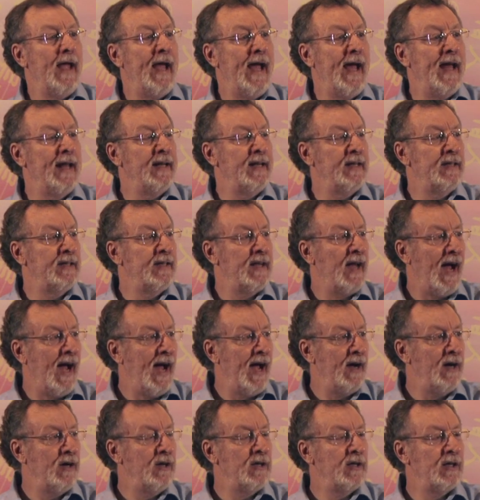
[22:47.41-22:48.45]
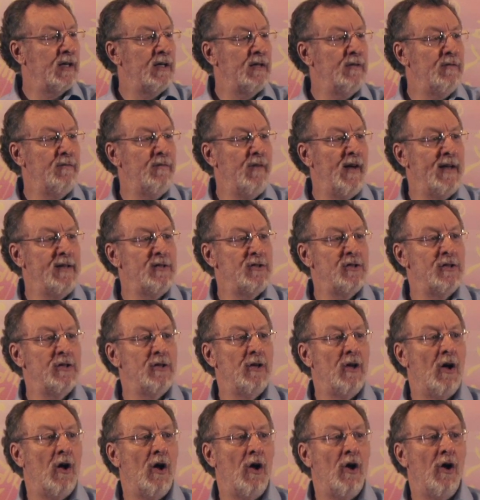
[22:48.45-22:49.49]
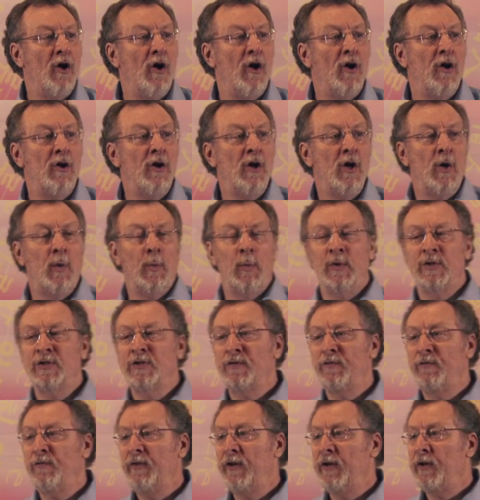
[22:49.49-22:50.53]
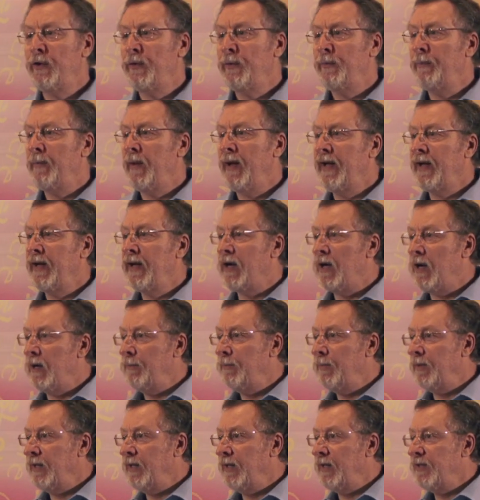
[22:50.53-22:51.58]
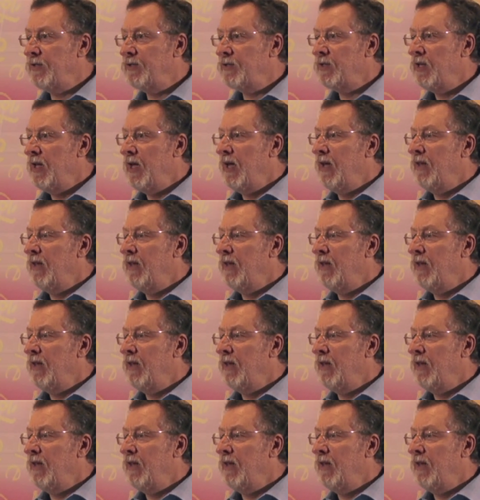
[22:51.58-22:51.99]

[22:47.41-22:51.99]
an entire convention hall was filled by companies